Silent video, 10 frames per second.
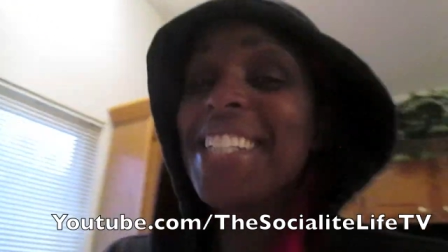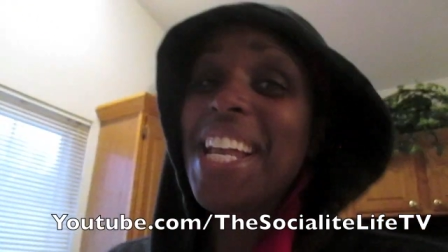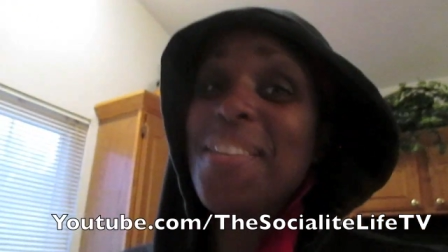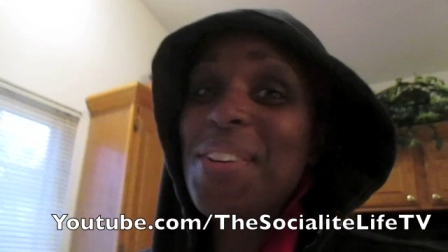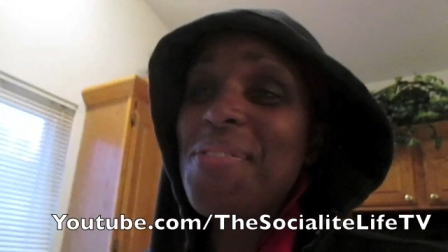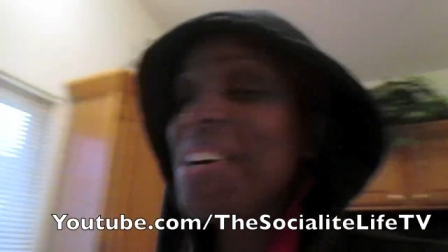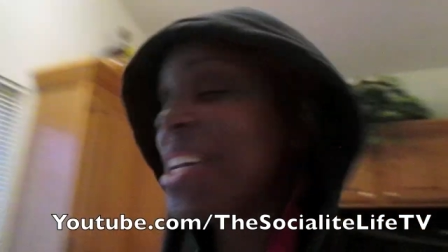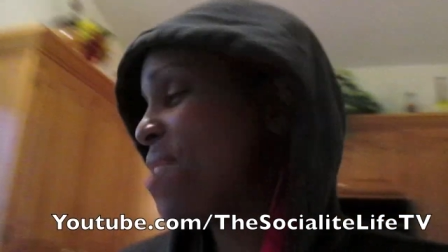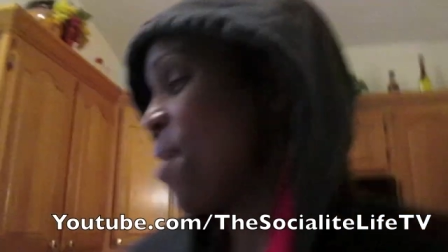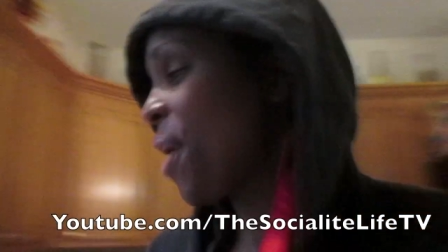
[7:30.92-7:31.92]
I didn't want to fuck
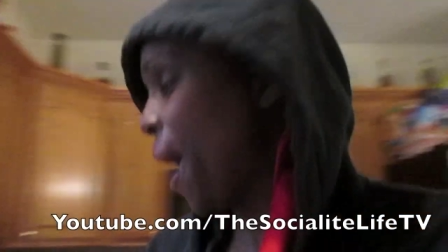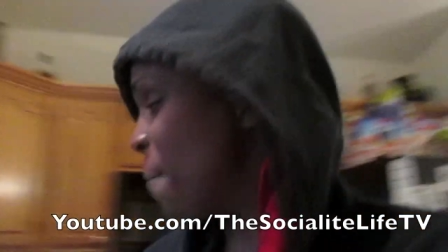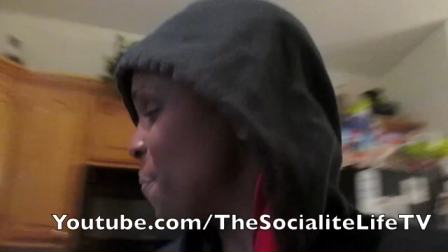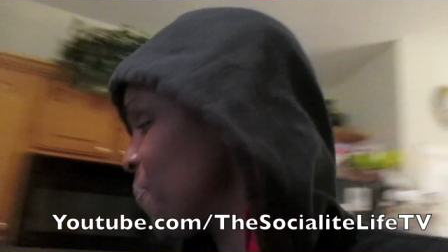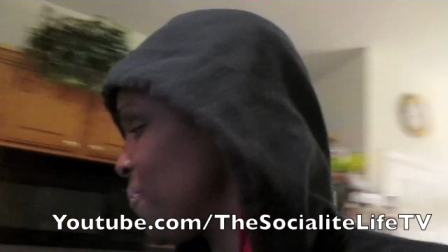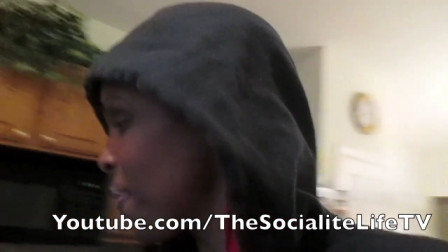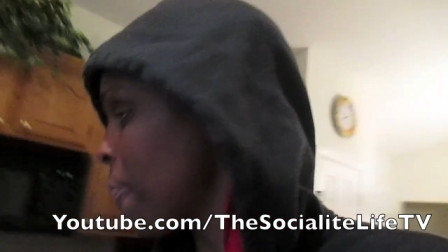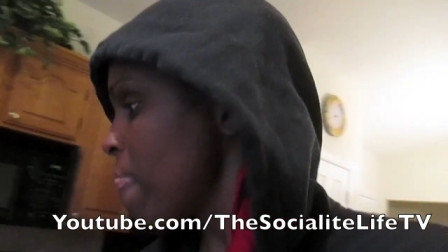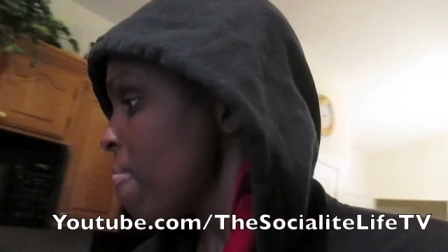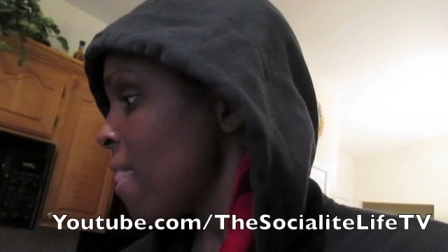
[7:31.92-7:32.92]
it up. Okay.
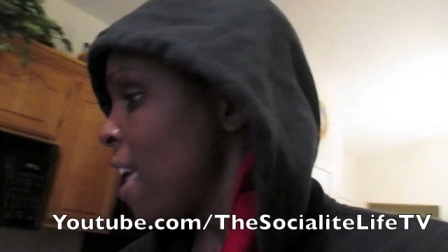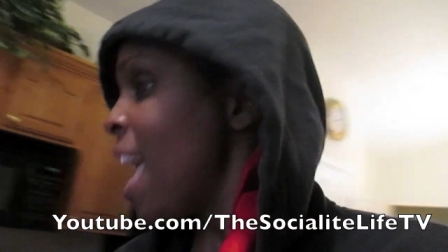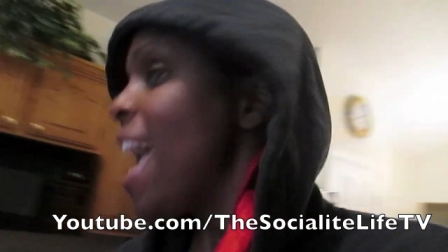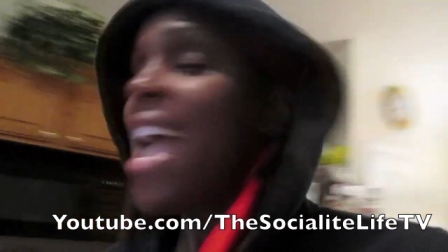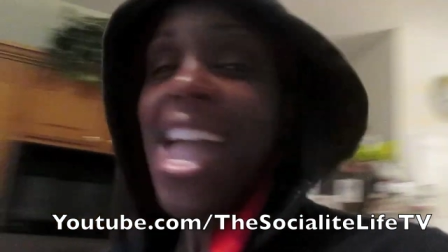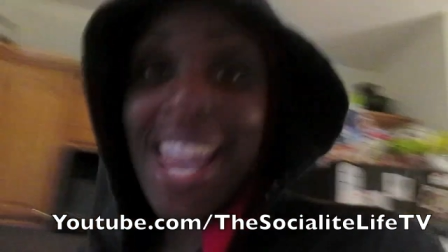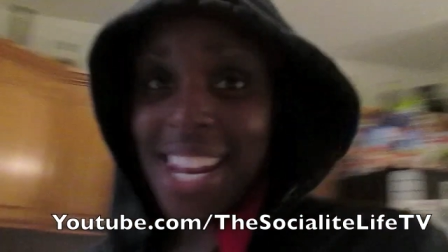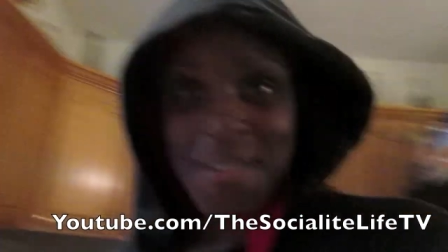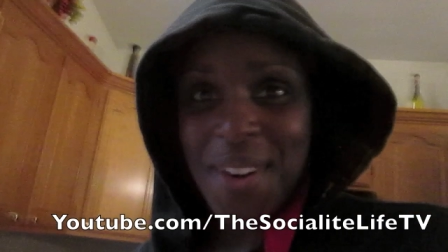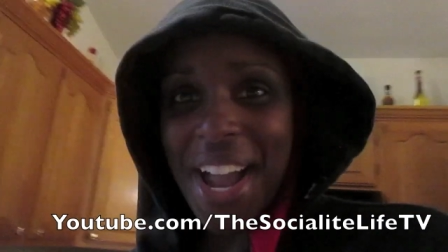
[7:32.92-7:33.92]

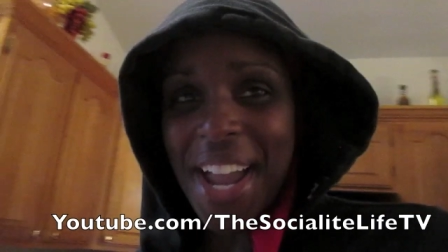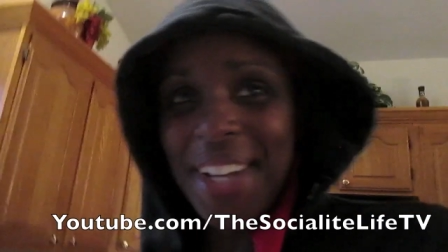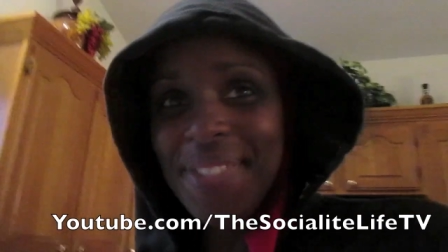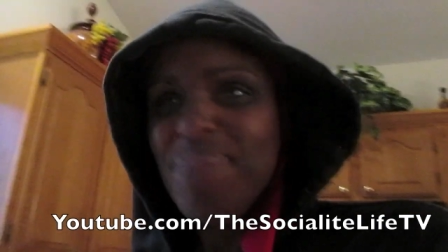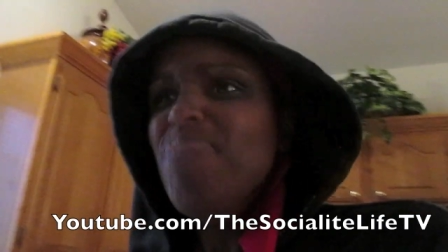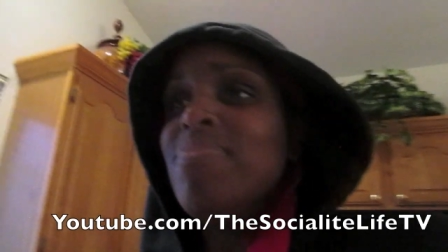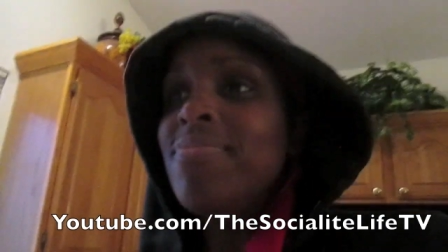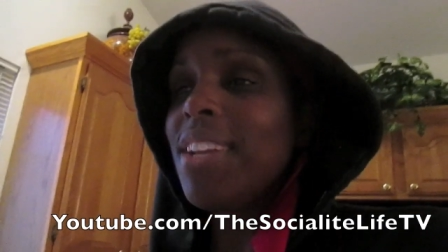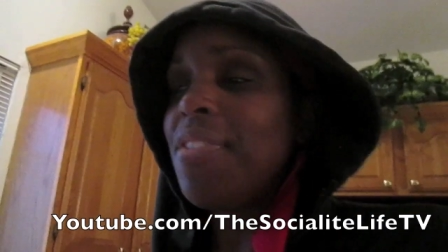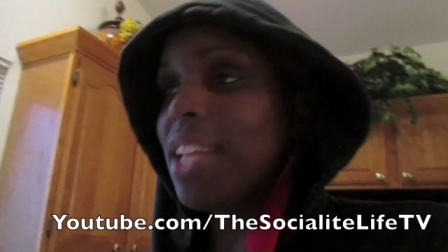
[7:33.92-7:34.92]
Anyway,
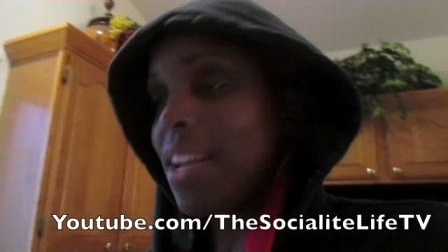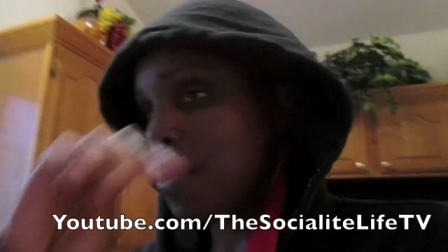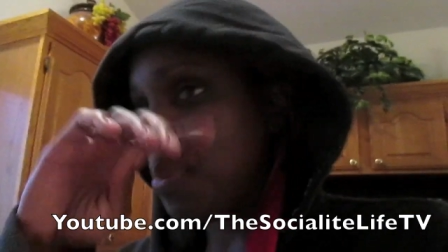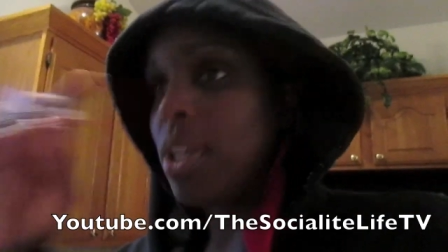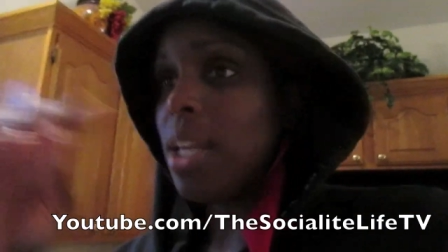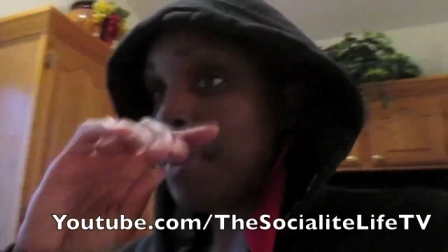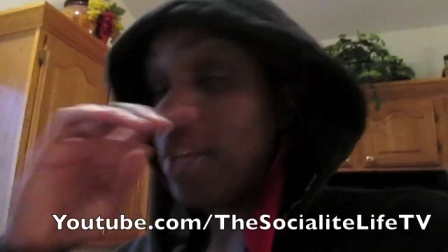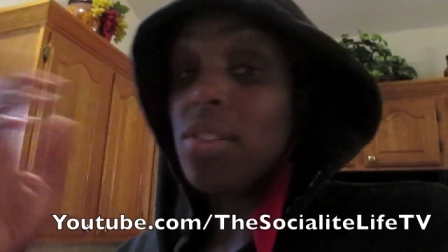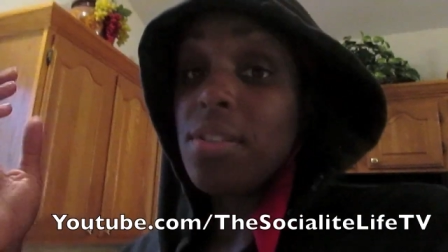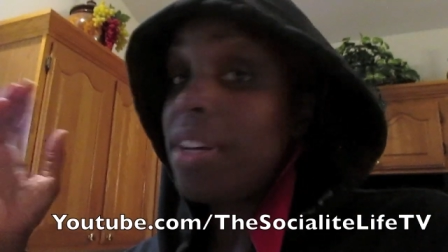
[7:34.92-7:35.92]
I feel like I have a boogie in my nose.